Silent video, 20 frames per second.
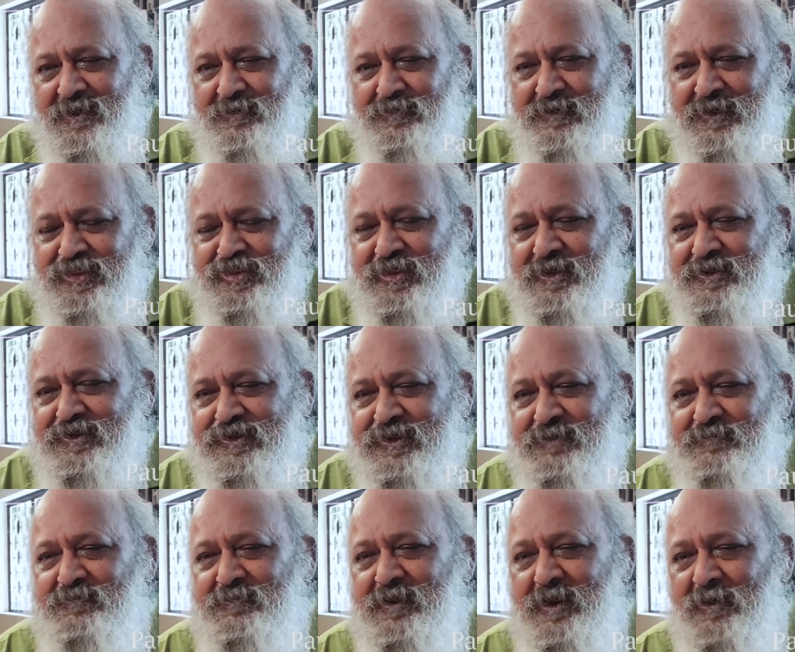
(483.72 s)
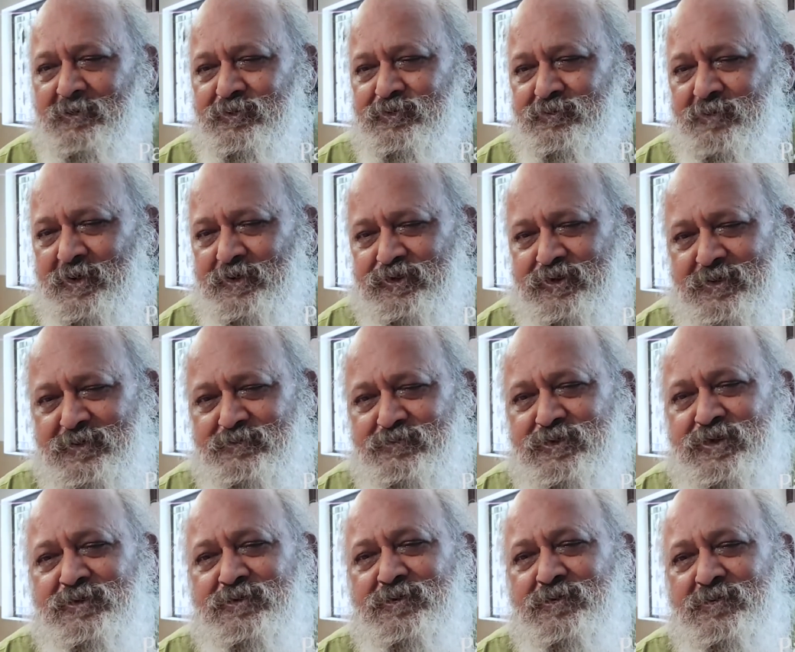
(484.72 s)
when the deep groundwater,
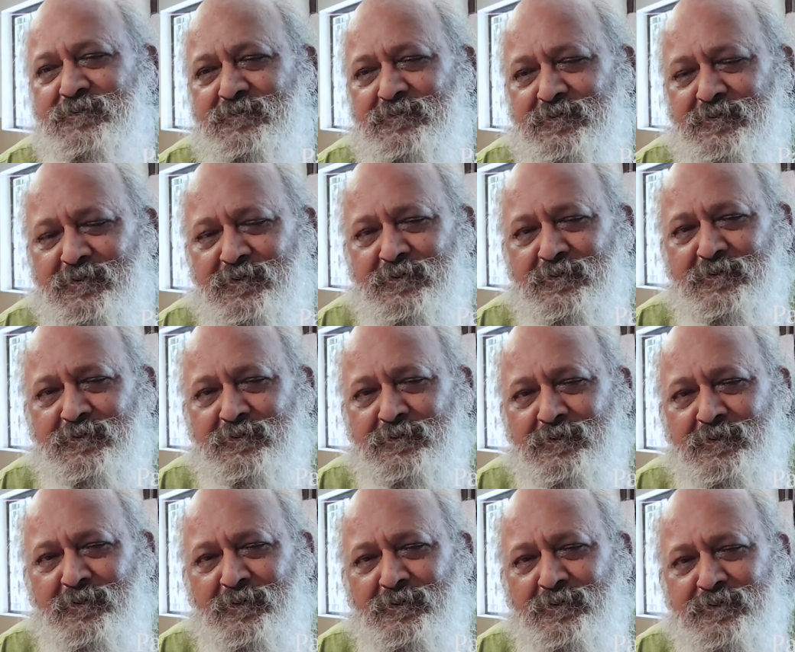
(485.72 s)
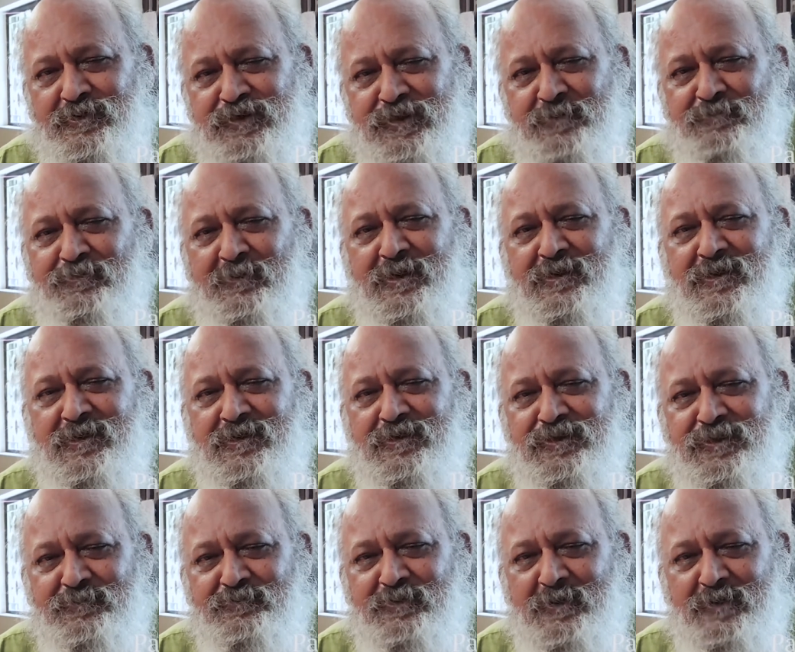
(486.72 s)
we go deeper
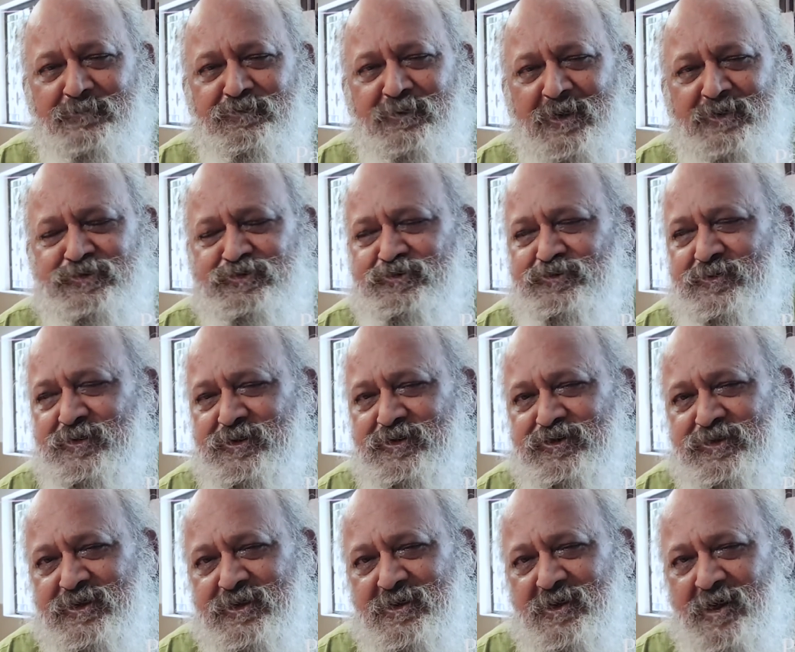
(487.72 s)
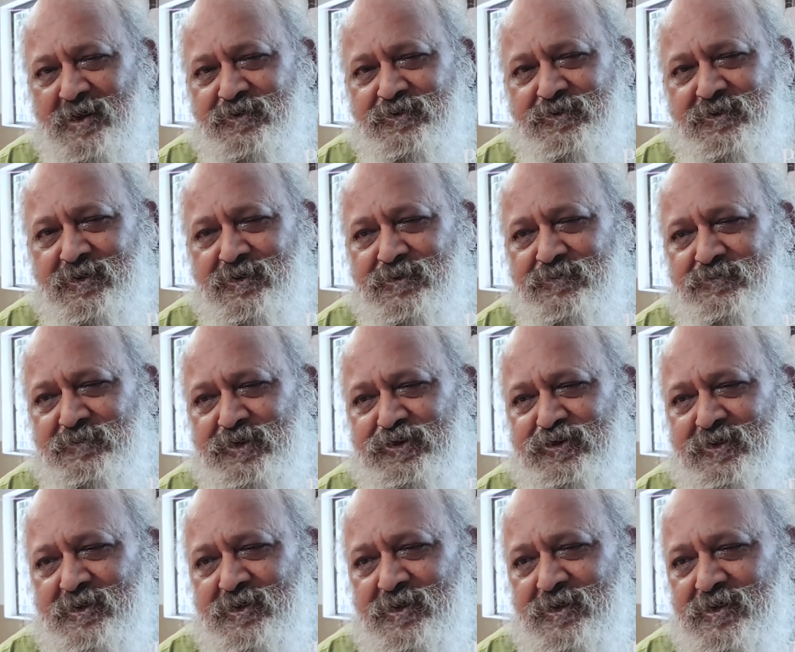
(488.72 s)
and deeper. First we dig 100
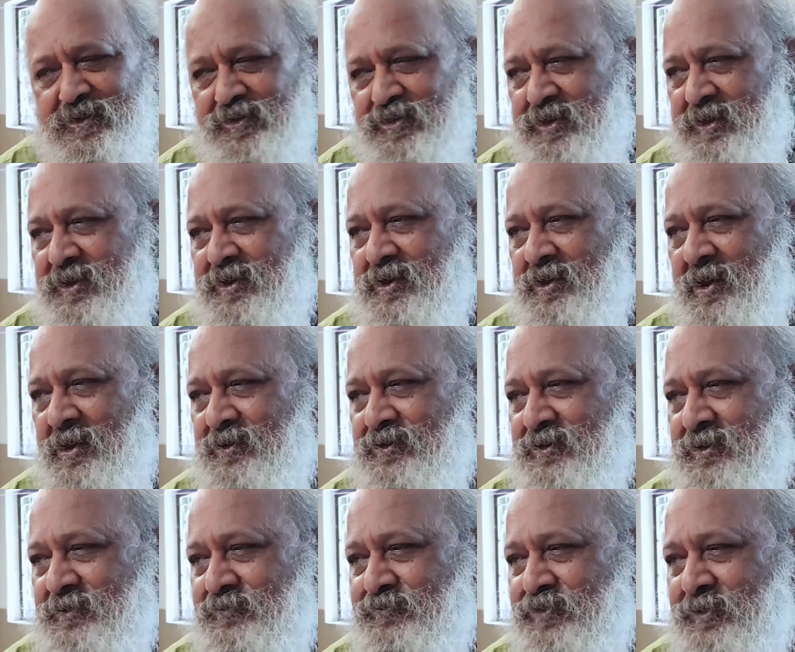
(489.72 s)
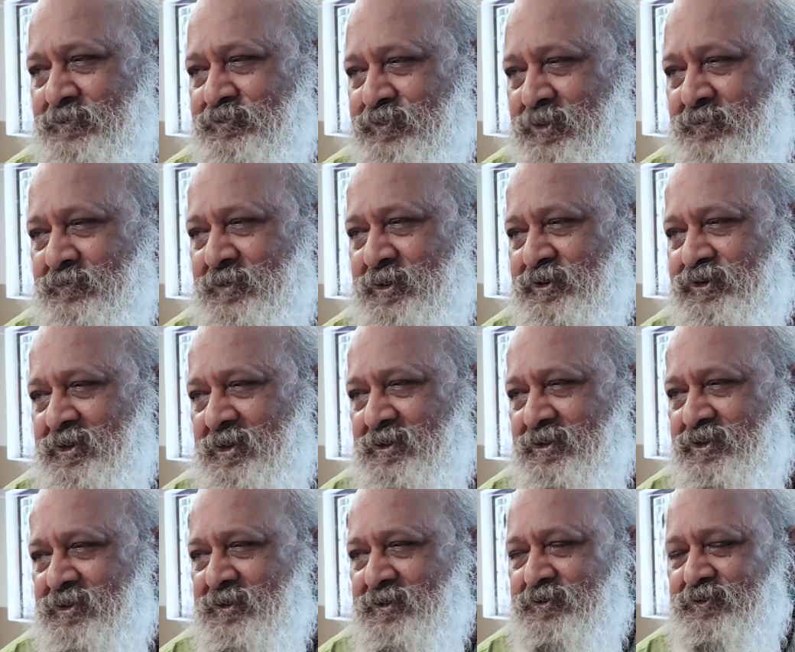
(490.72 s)
meter, then 150 meter,
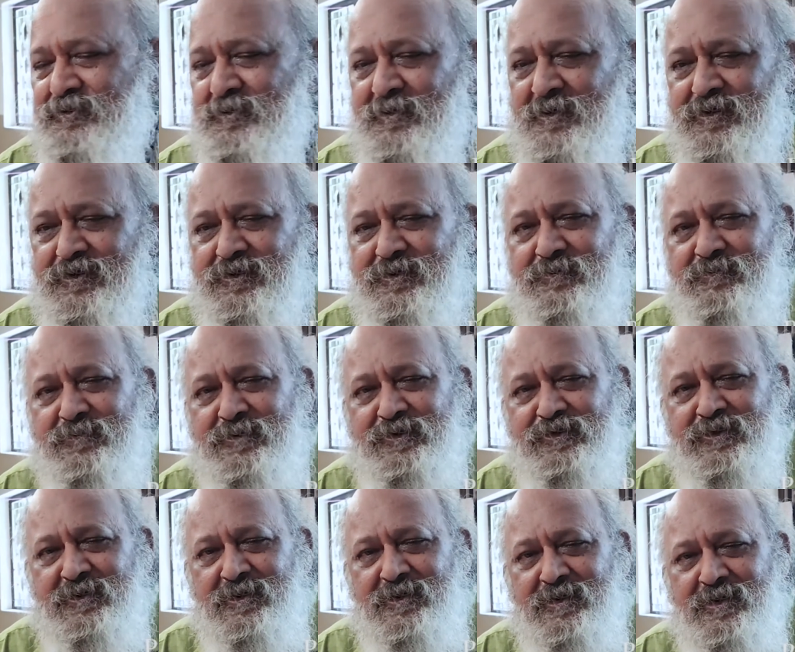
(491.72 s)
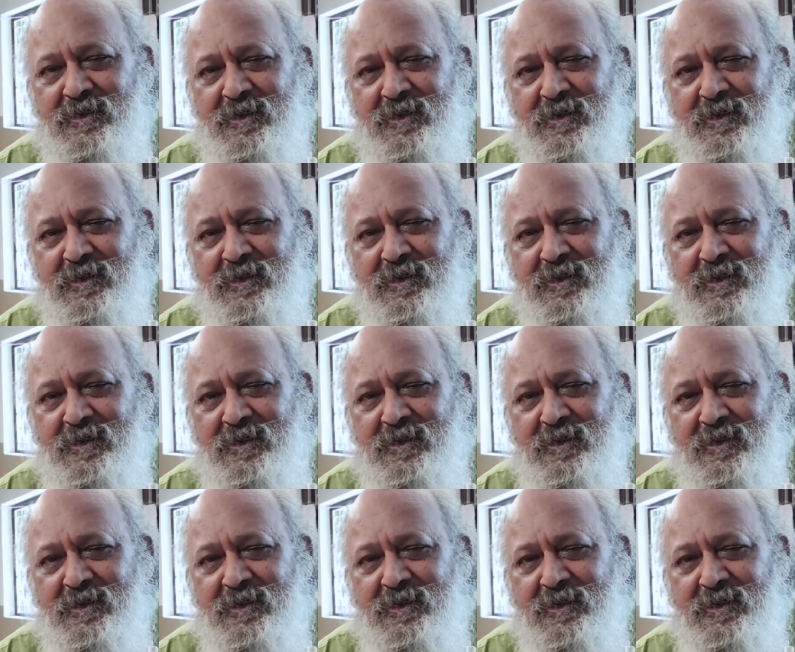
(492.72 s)
then 200 meter.